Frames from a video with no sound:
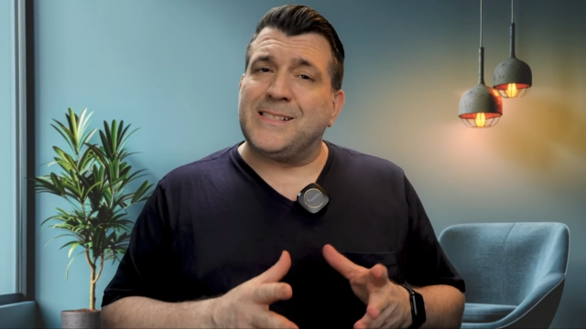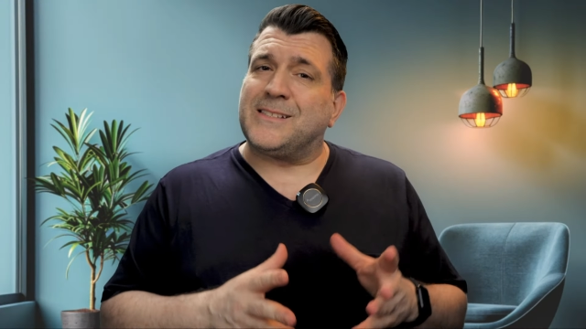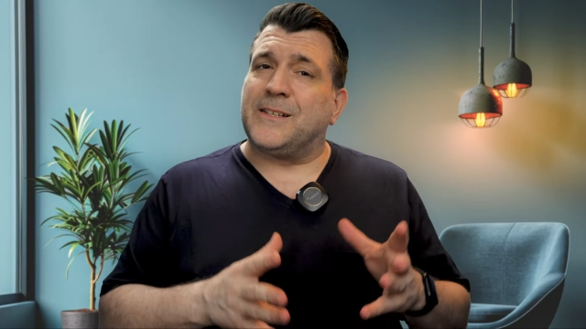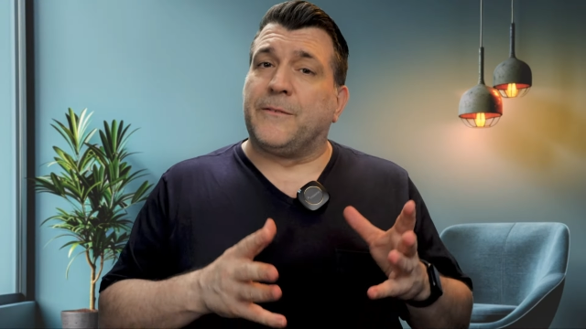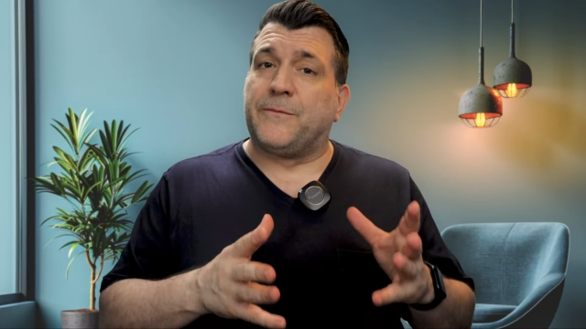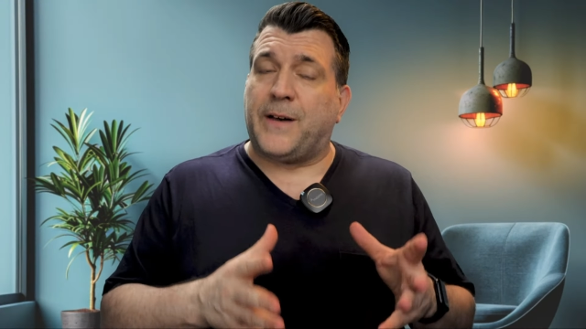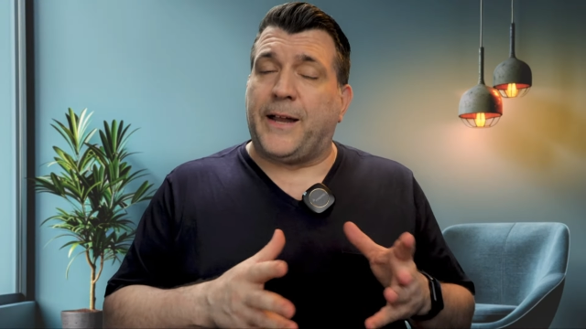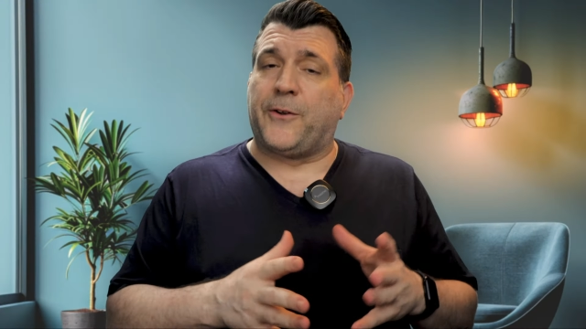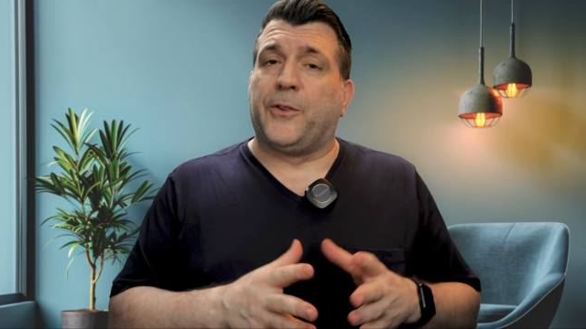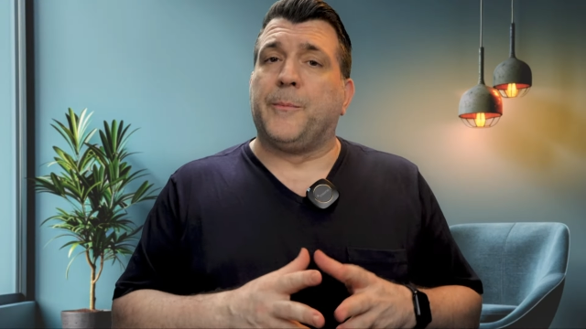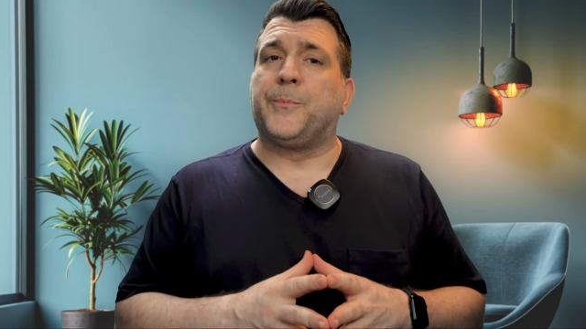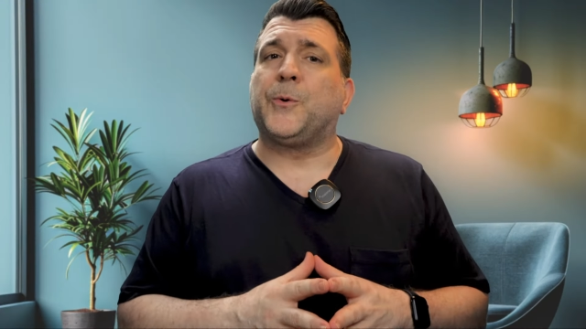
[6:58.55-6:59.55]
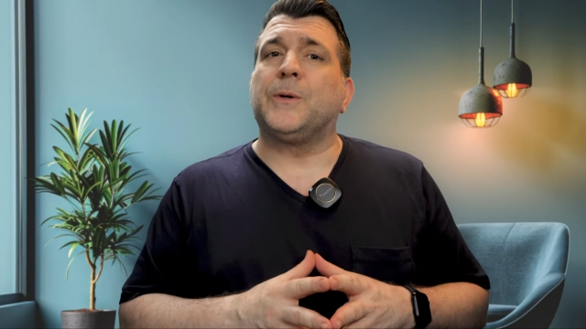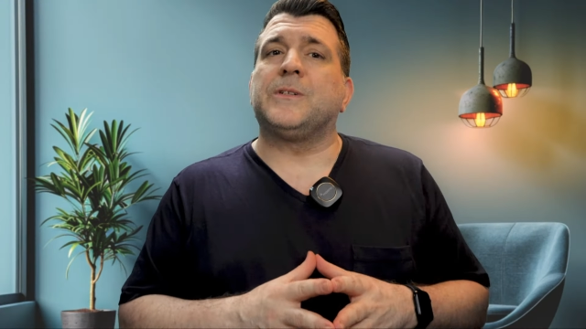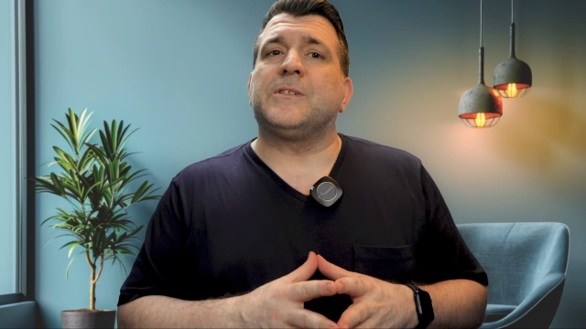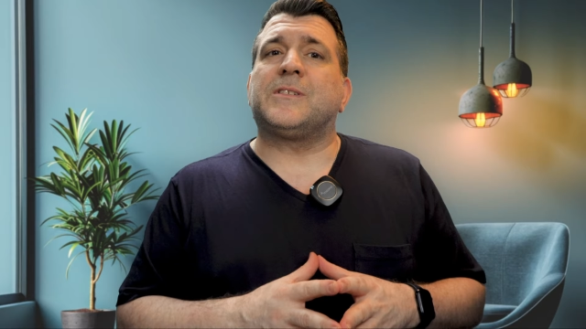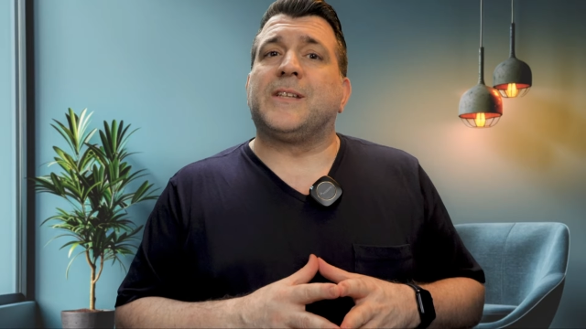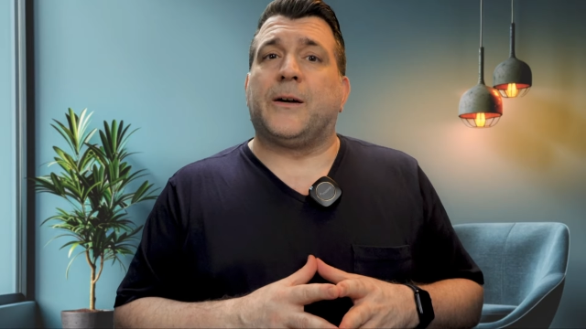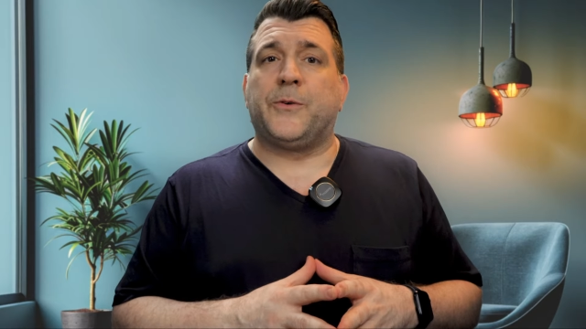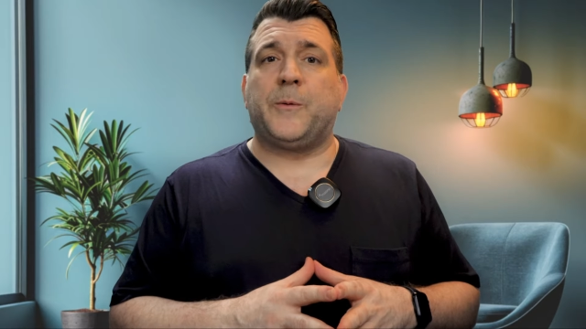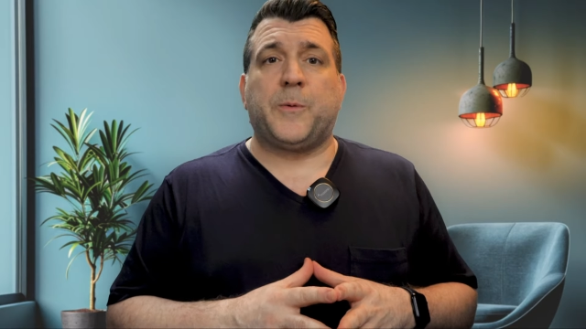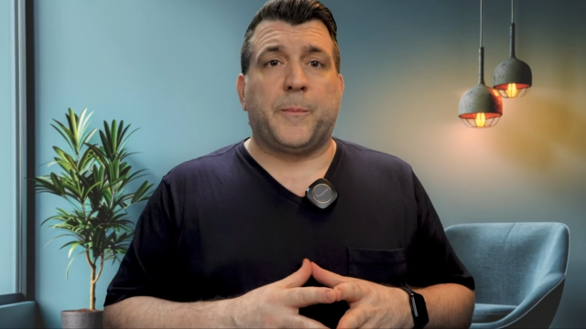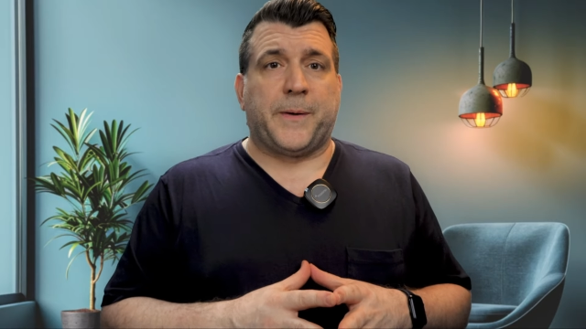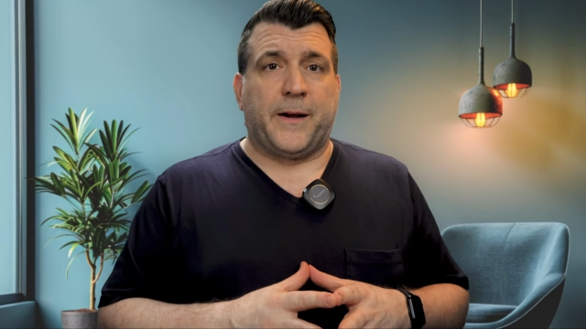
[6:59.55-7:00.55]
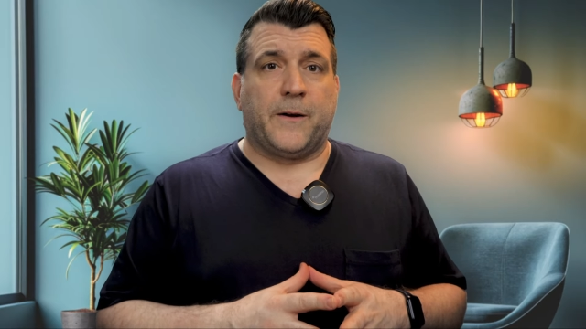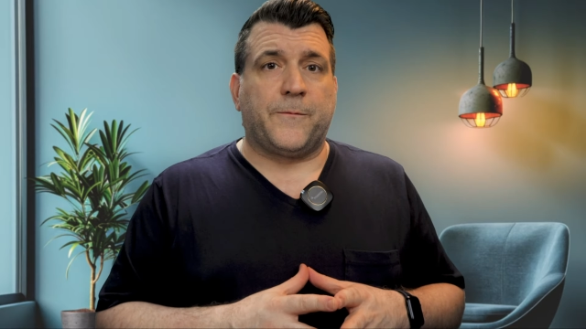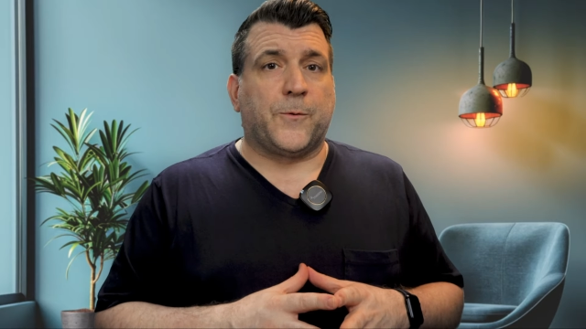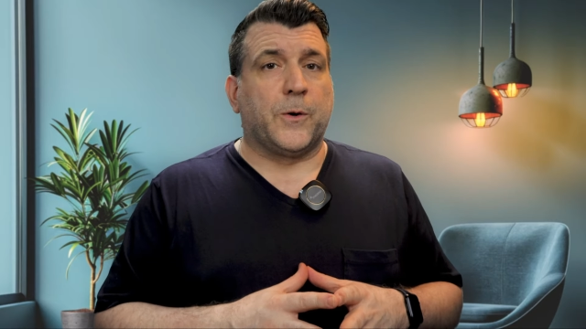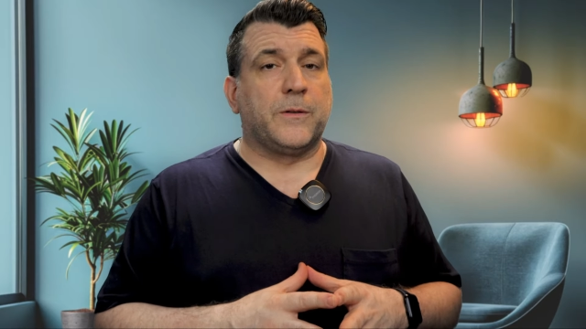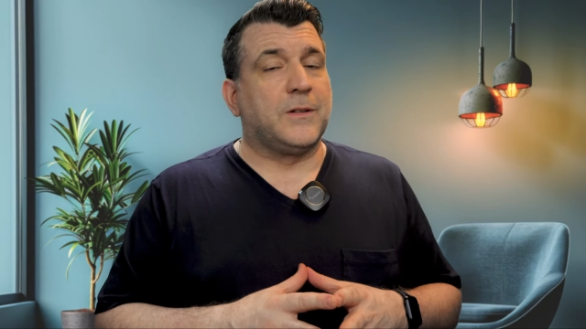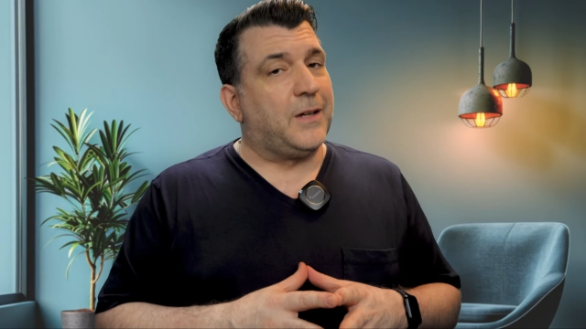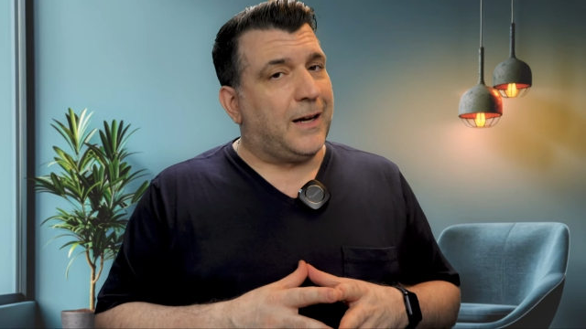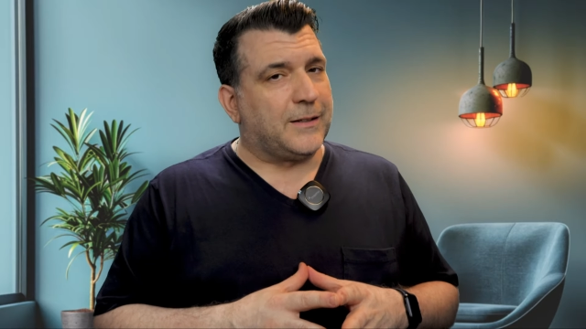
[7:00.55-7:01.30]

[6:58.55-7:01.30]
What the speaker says: it's of vital importance that we prepare for the